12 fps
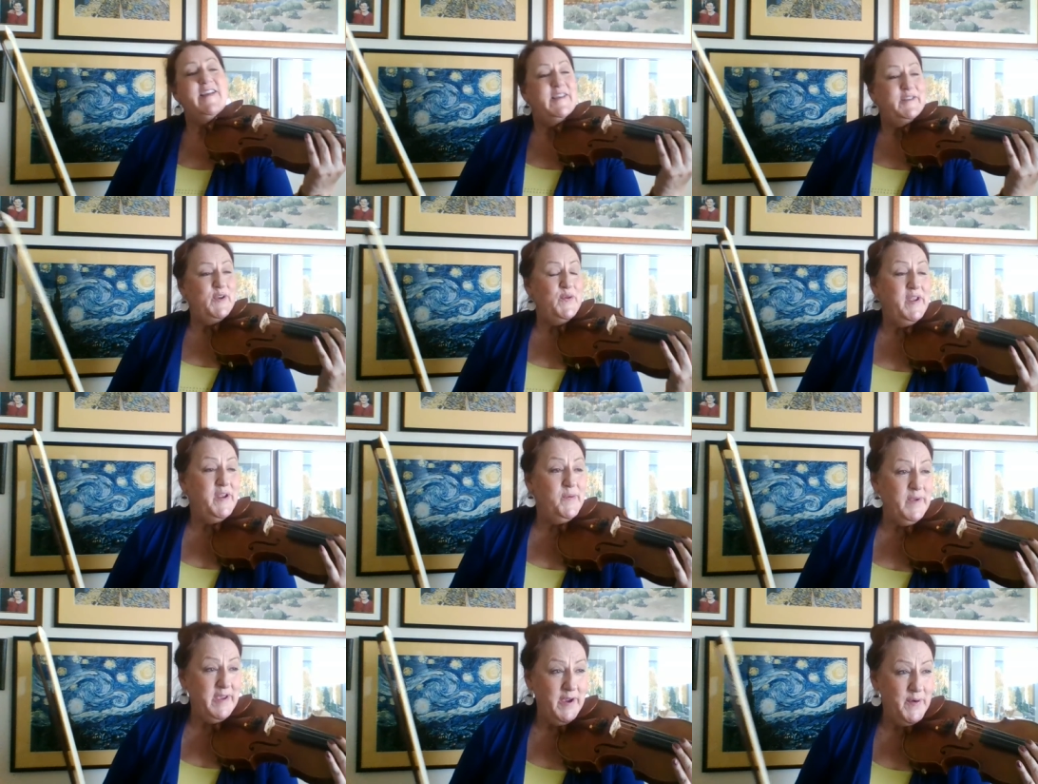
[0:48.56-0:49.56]
so here
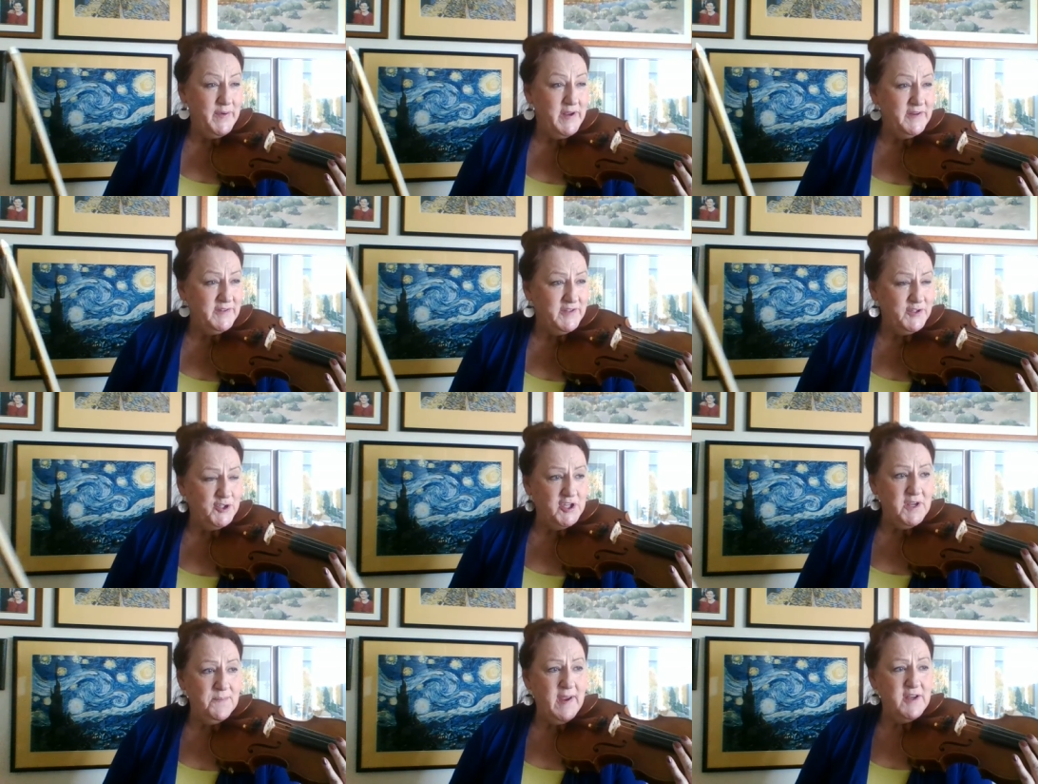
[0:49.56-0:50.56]
we go. Here's the
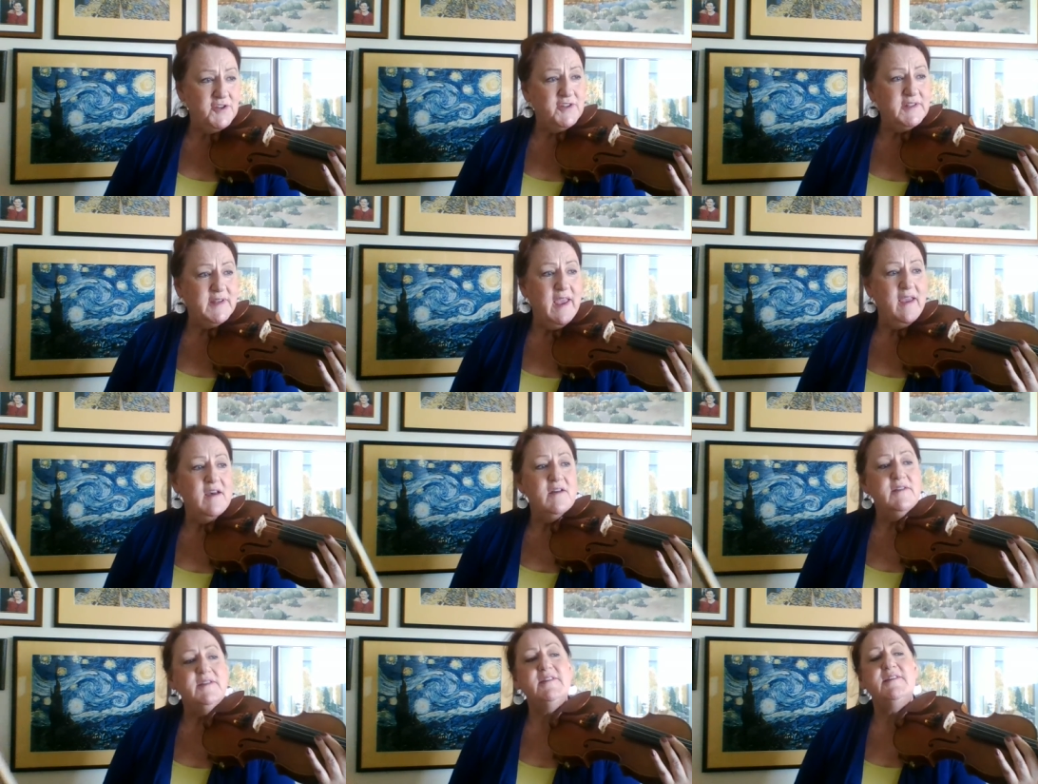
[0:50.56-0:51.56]
G major
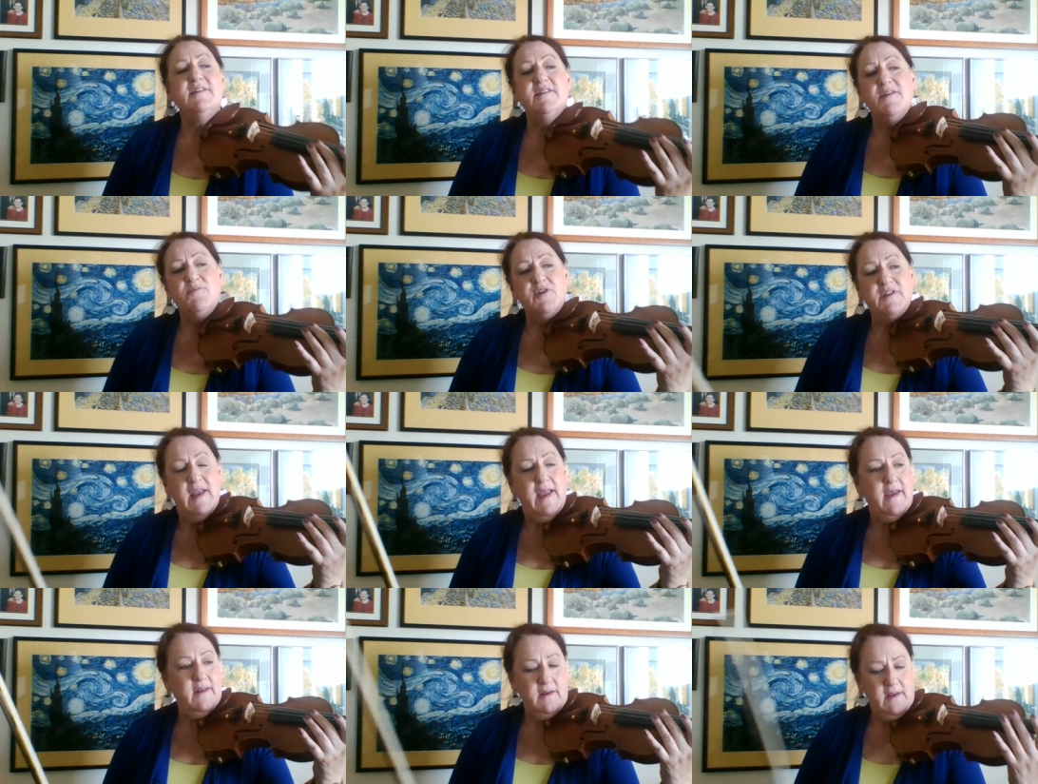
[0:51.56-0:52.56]
scale. This is number
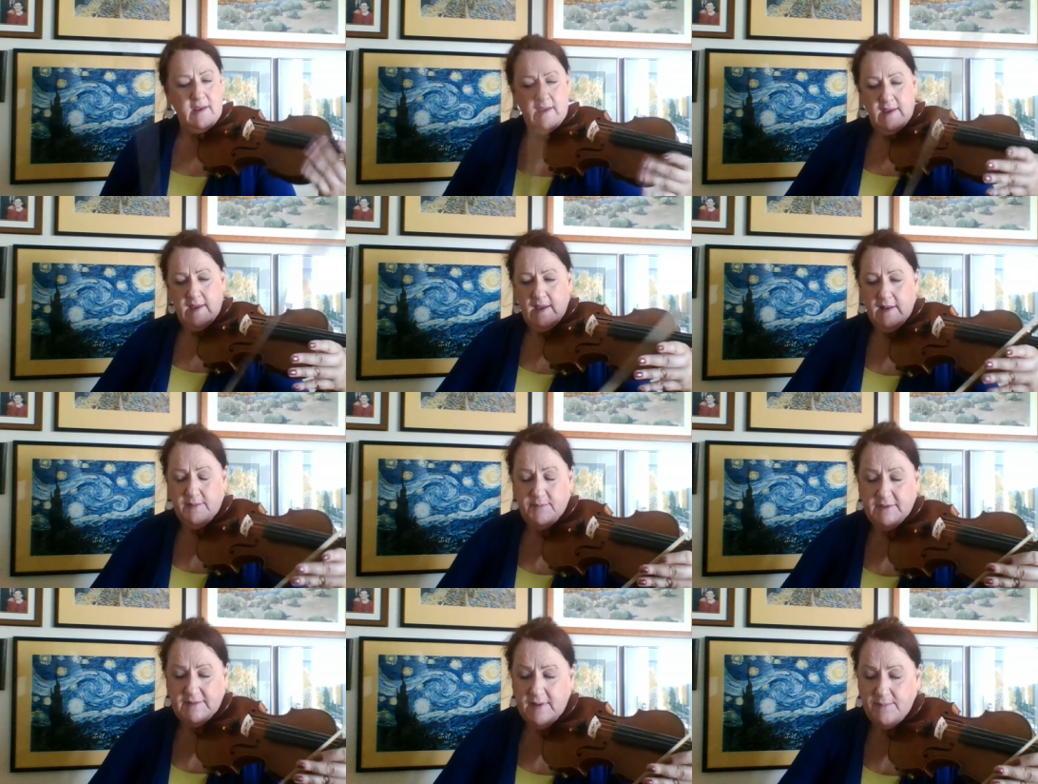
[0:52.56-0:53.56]
10. And let me
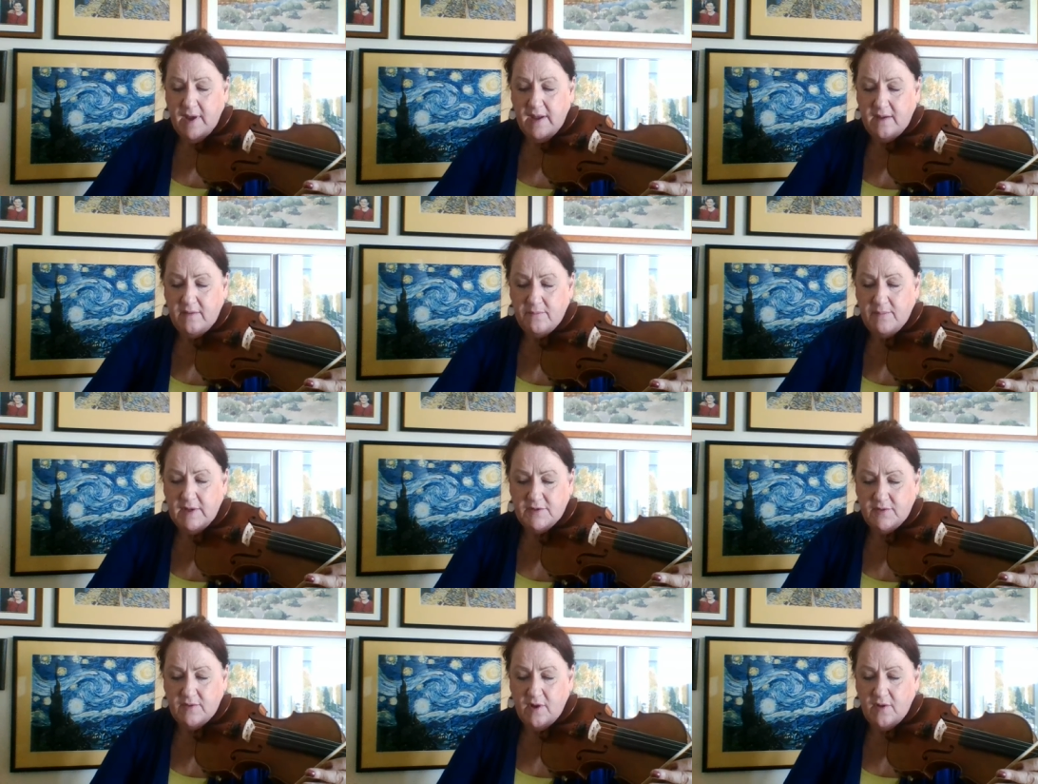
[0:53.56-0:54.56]
set my
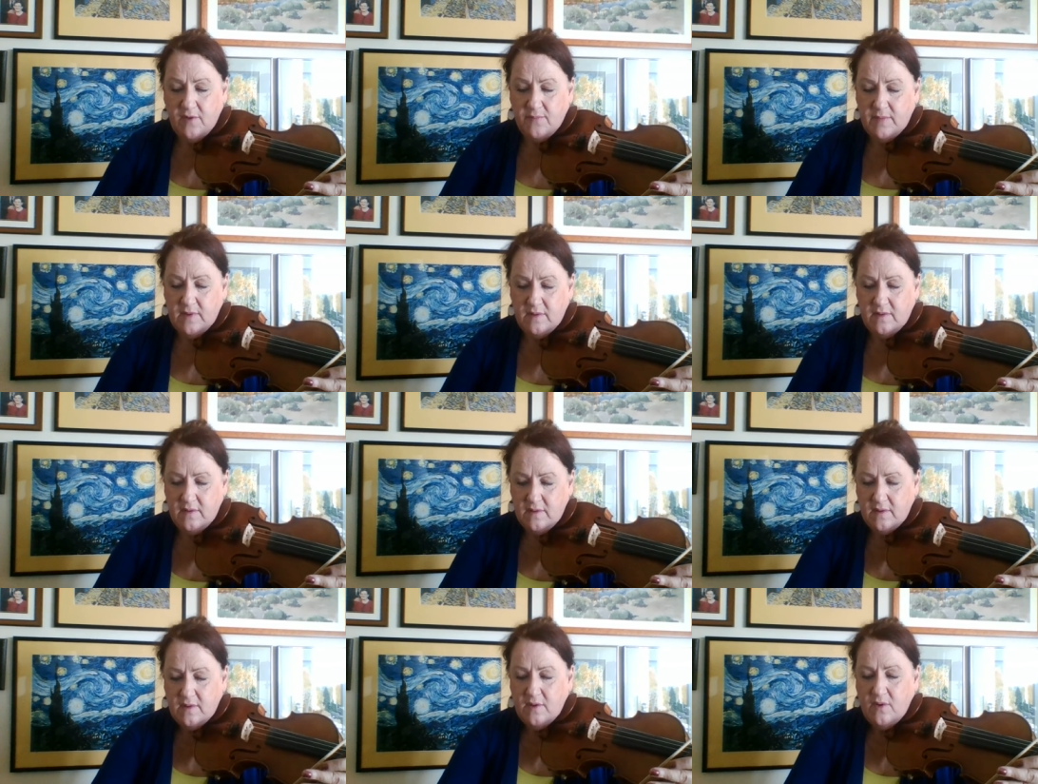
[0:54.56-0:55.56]
metronome.
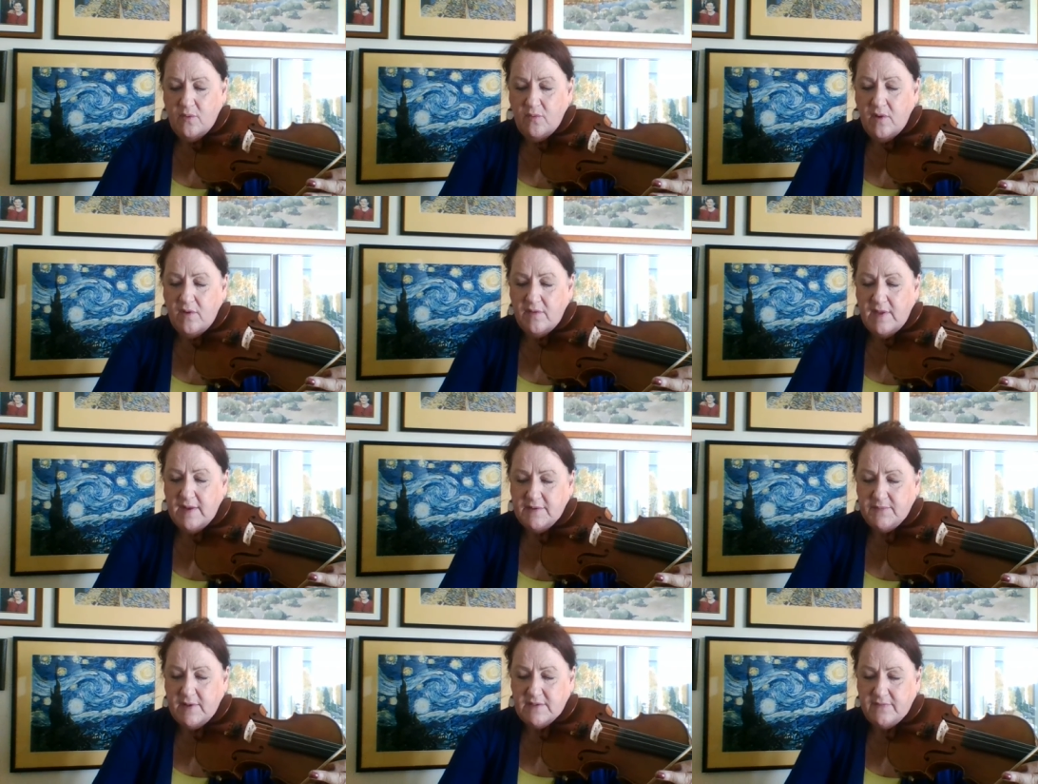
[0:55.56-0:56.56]
Whoa, that is
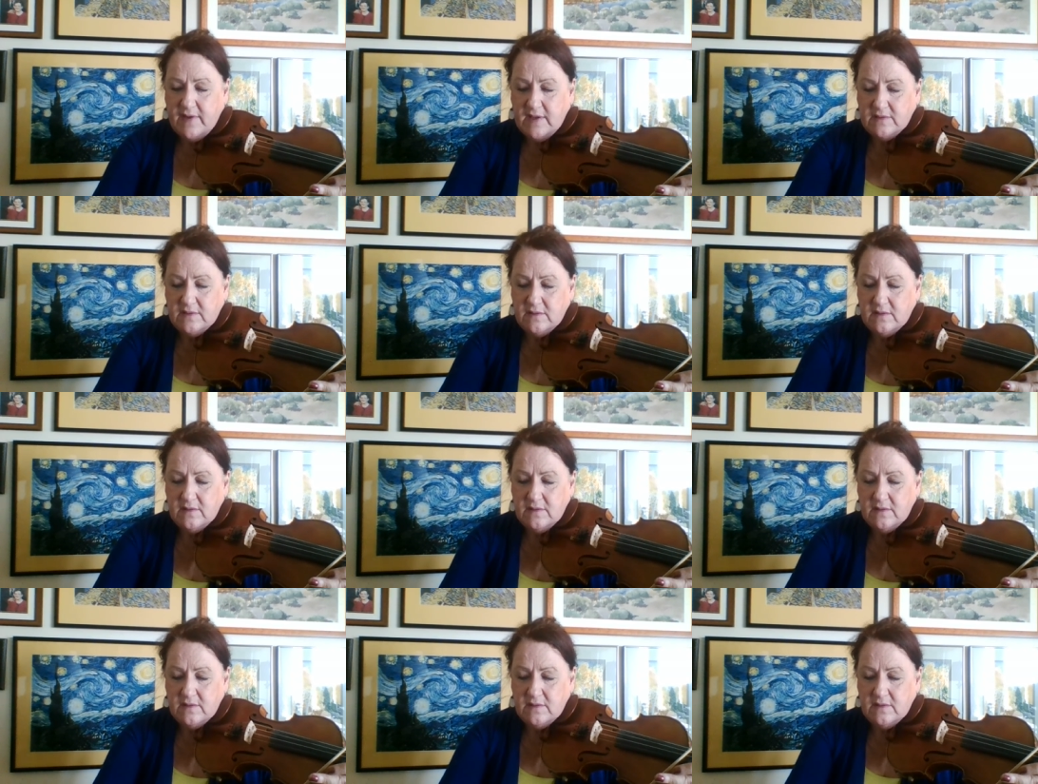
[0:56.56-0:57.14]
way too fast.